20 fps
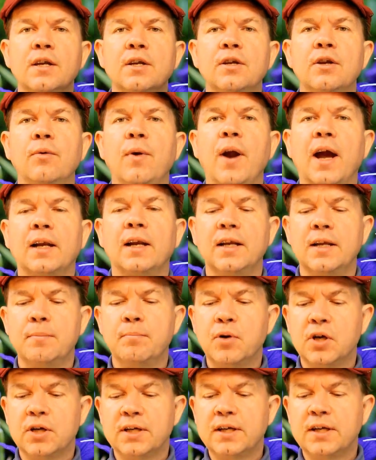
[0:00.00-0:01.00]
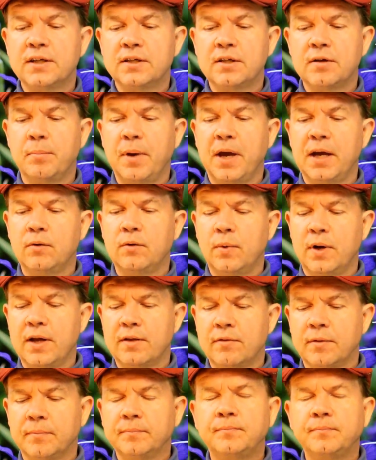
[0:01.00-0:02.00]
directly participate
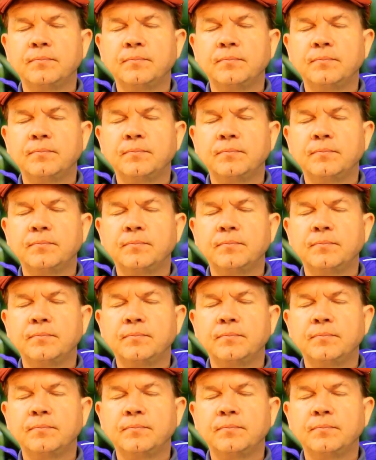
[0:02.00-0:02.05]
with.